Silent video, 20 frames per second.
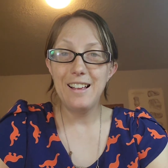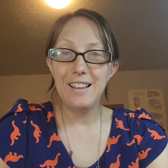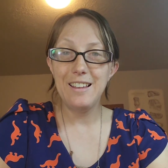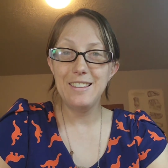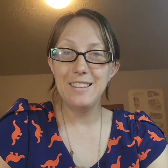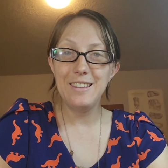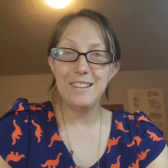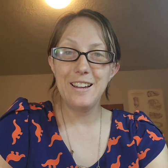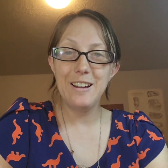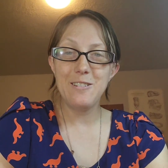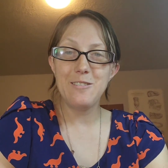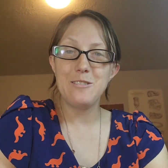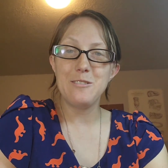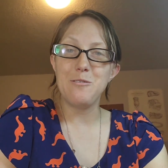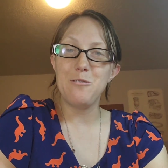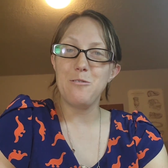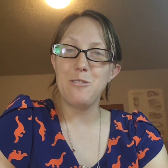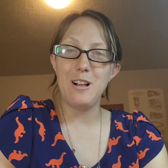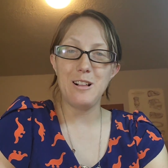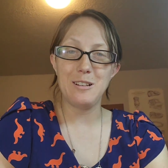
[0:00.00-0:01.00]
Hello
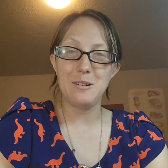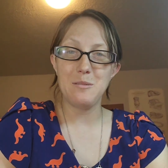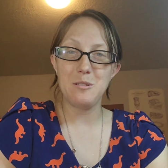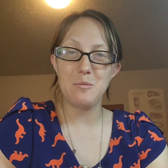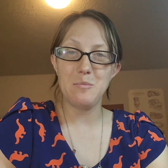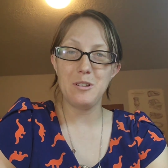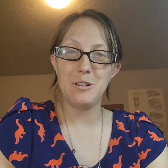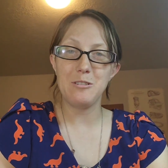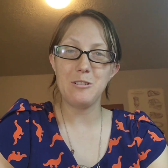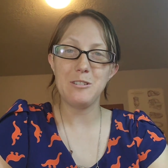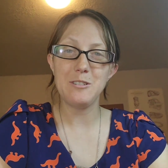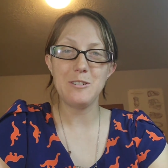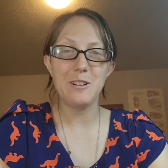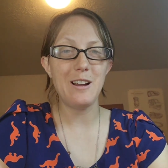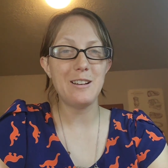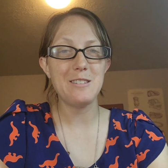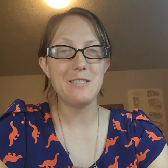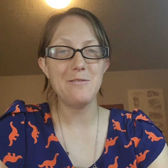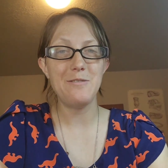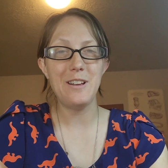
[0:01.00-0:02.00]
and welcome to Minerals,
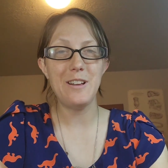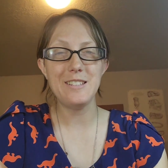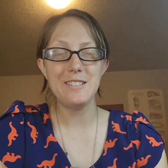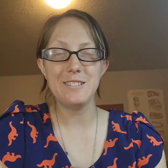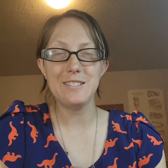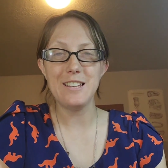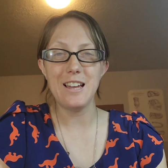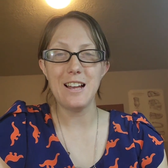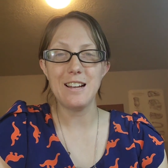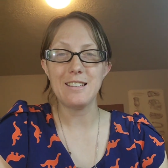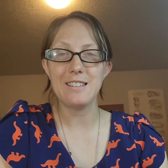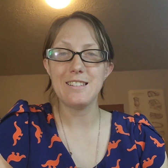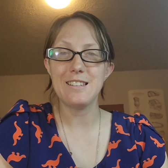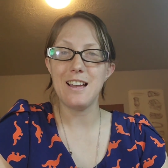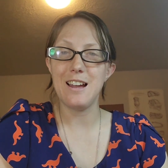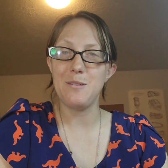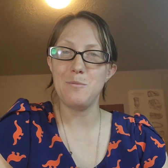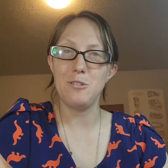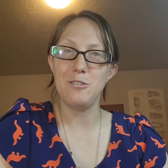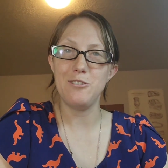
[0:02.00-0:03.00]
Rocks, and Fossils Talks.
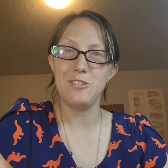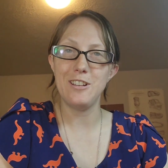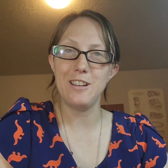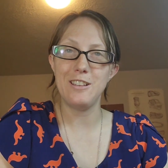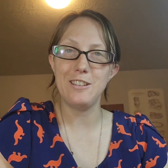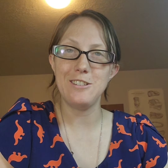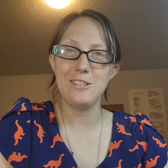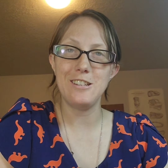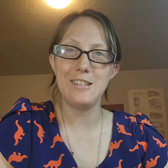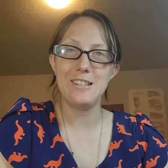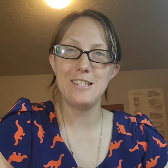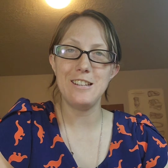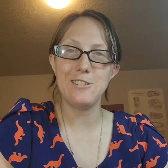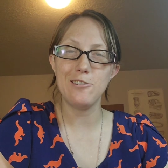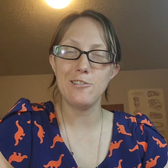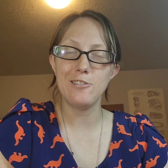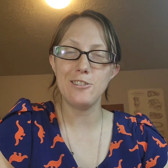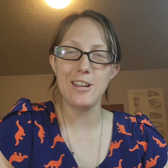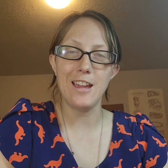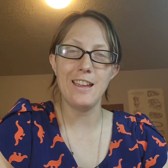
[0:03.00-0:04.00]
I'm your geology
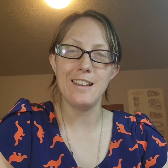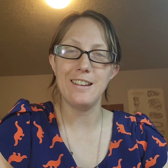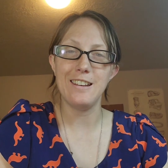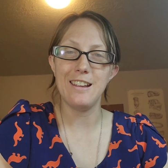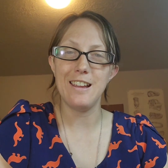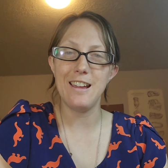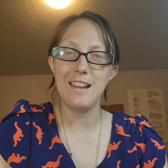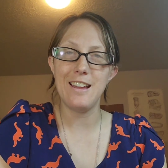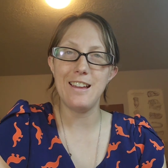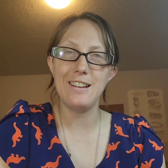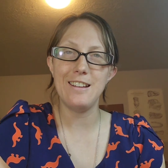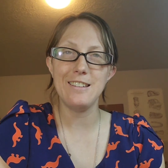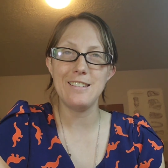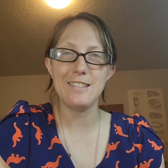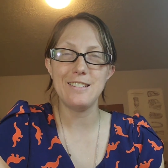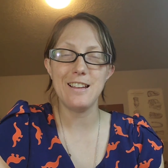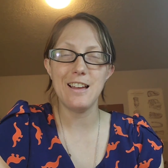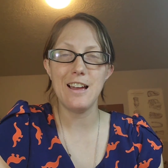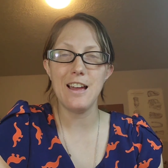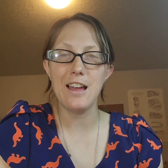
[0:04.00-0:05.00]
teacher, Jen, and
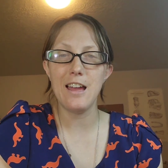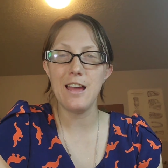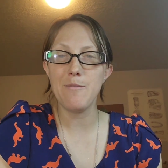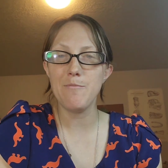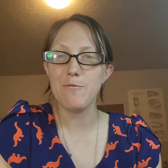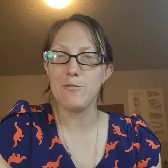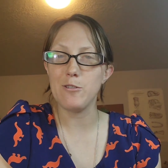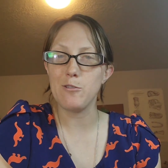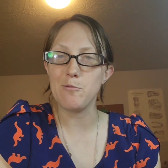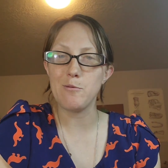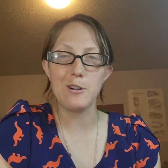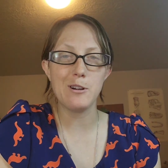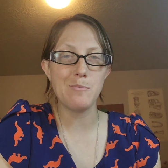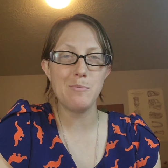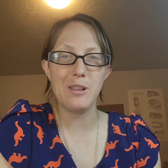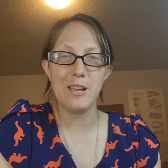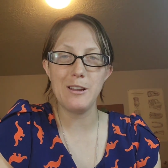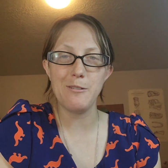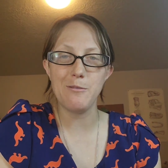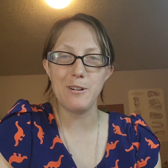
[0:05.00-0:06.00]
it's time for
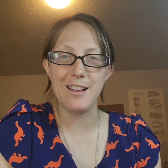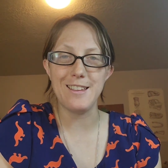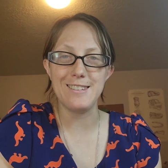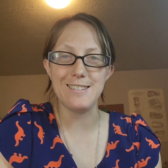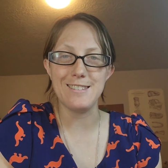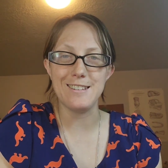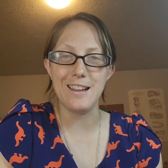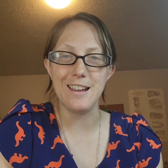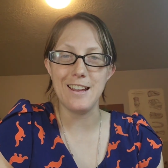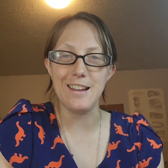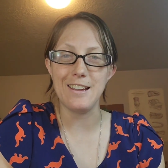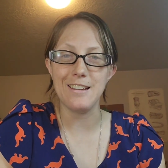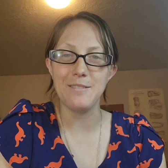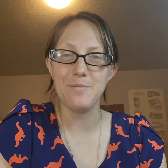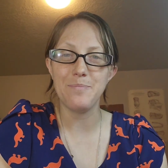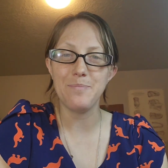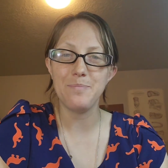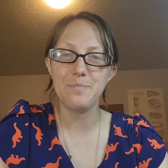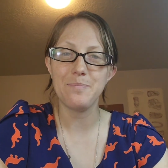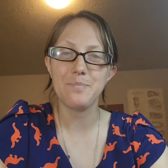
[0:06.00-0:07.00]
Wordplay Wednesday.